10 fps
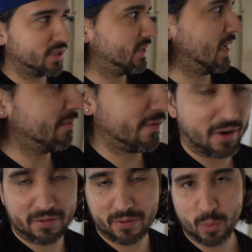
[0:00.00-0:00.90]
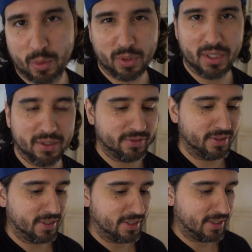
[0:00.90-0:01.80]
is not far from where we live.
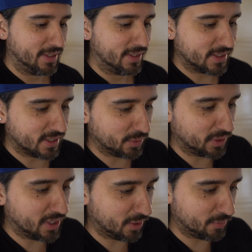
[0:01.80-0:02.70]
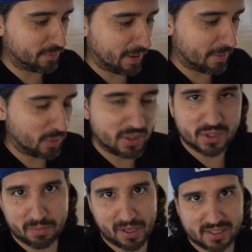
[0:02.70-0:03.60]
So we thought maybe we'd
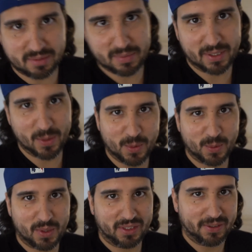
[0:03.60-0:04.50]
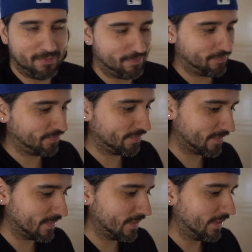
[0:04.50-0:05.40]
surprise him and go uh,
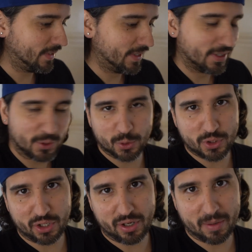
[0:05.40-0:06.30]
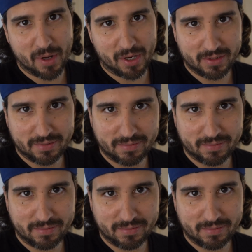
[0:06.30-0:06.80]
go cheer him on.